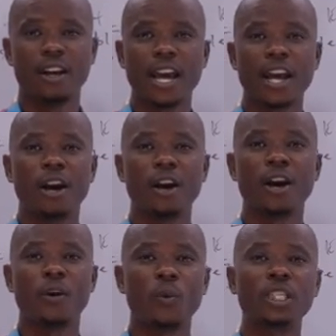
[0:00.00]

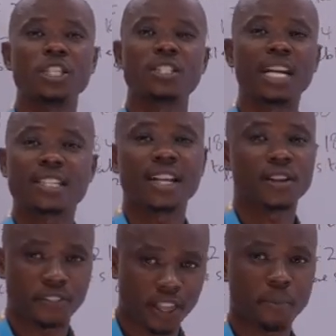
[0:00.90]

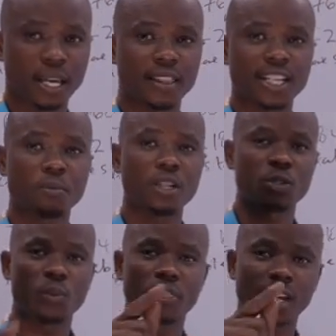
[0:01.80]
endothermic, that
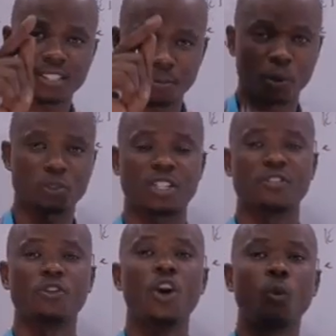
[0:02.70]
means with less
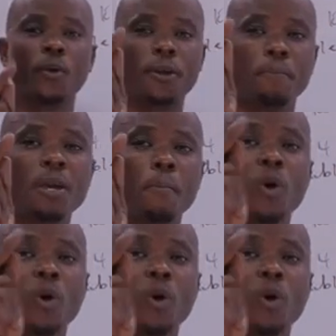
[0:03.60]
positive, will be